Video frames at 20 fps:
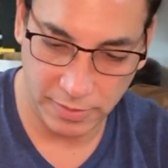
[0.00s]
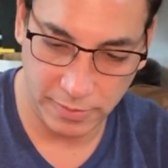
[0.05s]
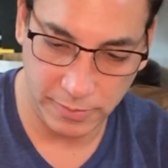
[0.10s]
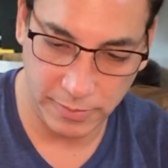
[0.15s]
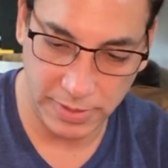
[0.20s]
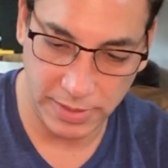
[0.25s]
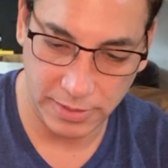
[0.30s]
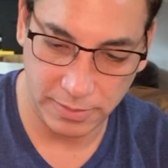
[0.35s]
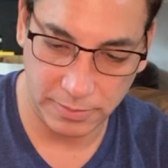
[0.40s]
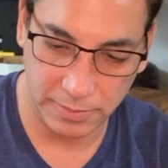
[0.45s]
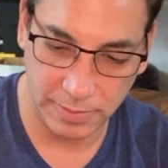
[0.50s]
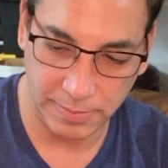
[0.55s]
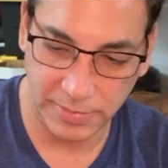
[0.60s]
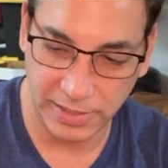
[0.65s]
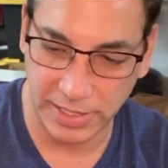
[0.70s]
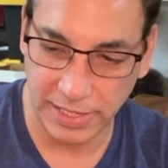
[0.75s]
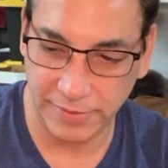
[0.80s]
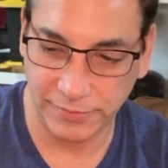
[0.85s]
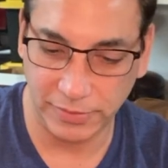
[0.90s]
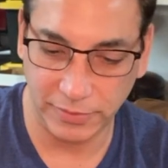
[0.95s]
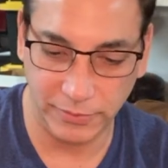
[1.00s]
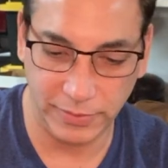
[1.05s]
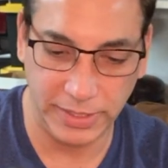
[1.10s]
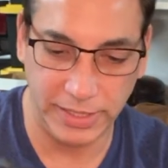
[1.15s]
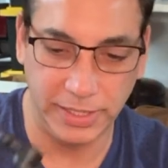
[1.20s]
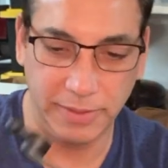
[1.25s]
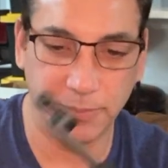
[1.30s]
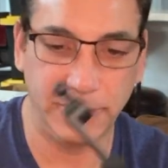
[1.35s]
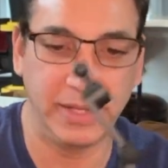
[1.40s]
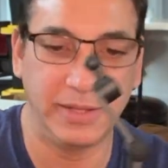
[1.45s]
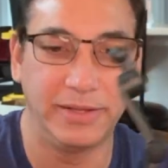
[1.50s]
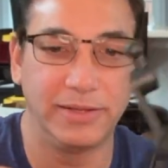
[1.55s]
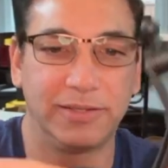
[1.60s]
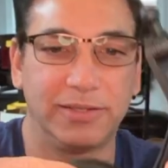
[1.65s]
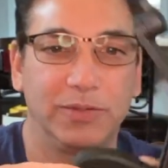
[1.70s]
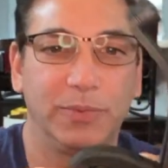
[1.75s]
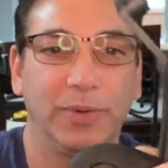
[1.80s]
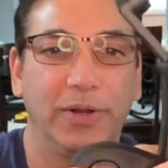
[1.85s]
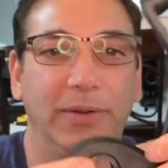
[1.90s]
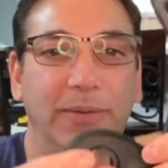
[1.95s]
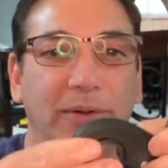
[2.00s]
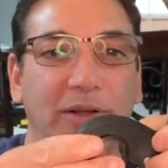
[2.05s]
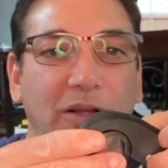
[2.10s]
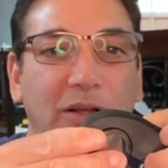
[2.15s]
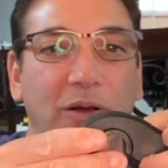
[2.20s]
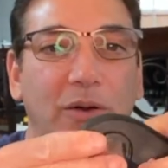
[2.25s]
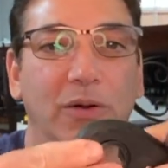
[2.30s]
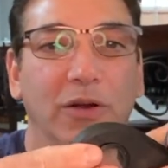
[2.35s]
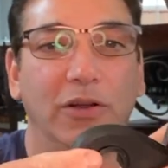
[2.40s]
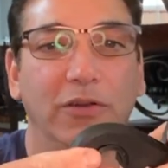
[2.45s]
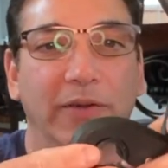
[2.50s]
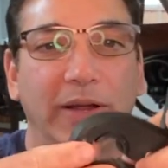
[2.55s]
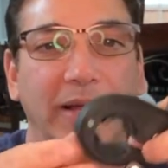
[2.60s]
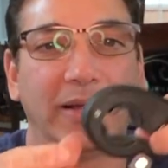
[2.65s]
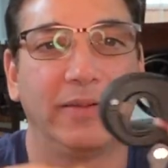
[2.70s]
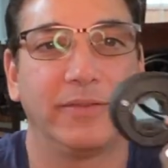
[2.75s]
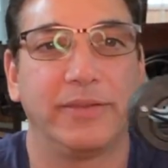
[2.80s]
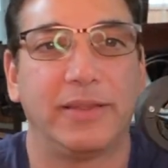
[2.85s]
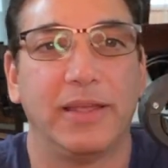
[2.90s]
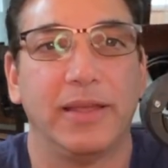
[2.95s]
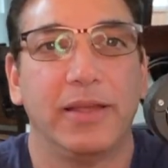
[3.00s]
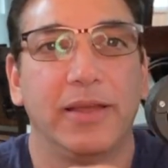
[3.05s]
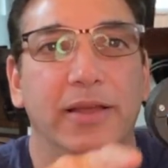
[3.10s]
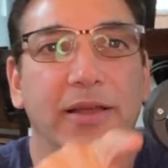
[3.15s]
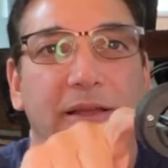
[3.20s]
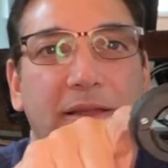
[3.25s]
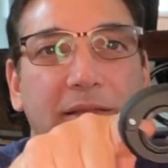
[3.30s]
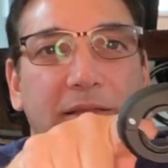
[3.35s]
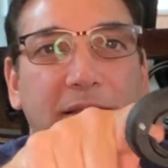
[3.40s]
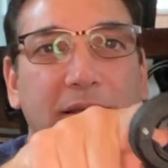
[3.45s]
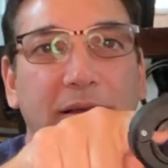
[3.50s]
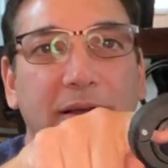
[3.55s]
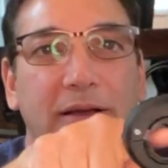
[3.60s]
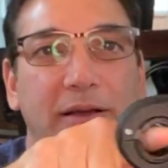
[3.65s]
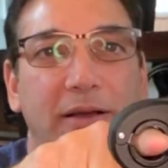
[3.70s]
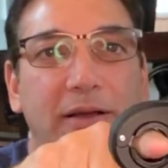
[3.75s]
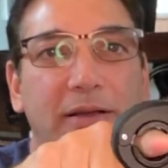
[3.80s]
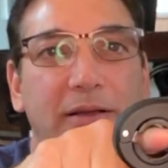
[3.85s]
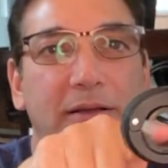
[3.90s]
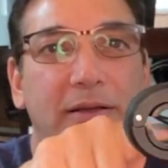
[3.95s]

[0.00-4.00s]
Well, I'm gonna have to read it, but this is where it'll go around the